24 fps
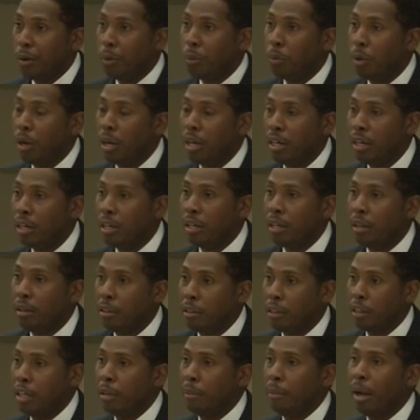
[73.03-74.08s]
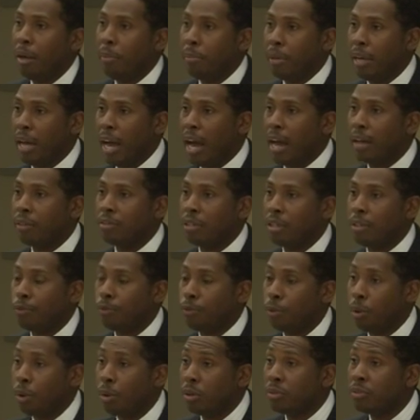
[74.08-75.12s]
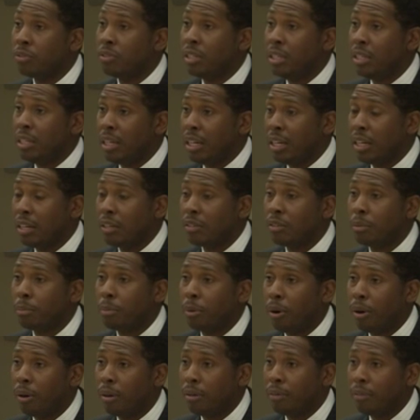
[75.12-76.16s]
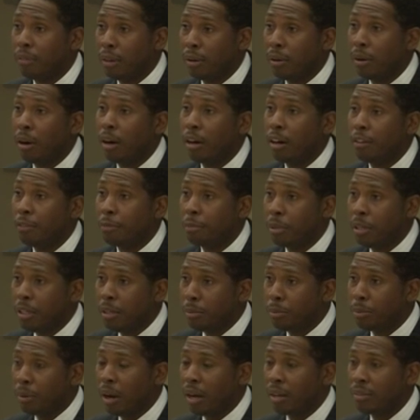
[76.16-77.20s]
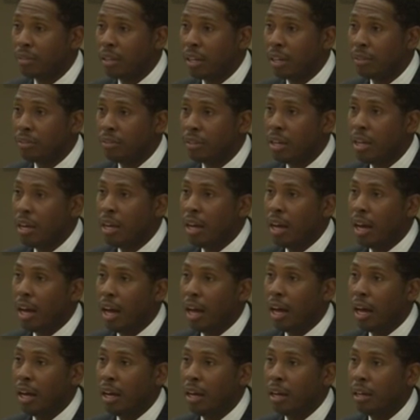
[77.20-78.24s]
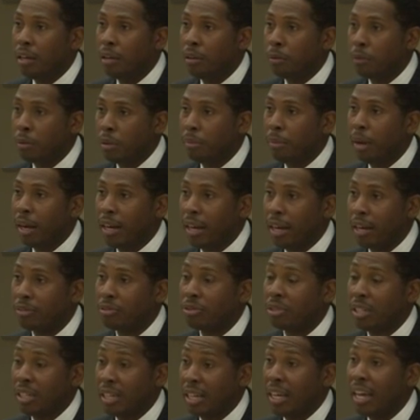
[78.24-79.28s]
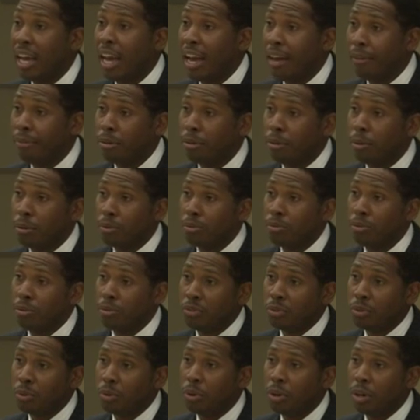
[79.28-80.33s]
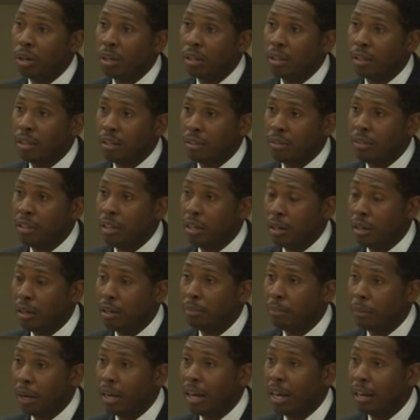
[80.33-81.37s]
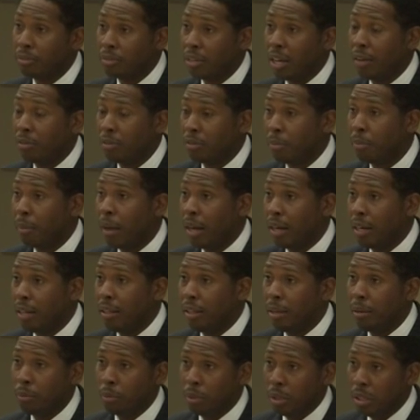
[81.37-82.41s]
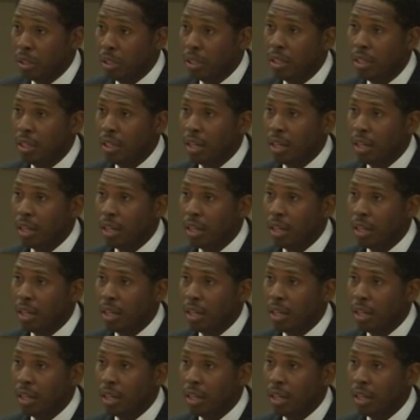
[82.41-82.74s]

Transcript: what they might be asking for or seeking as a part of their RFP process, we might actually have a grocery store that's here and might actually have somebody that would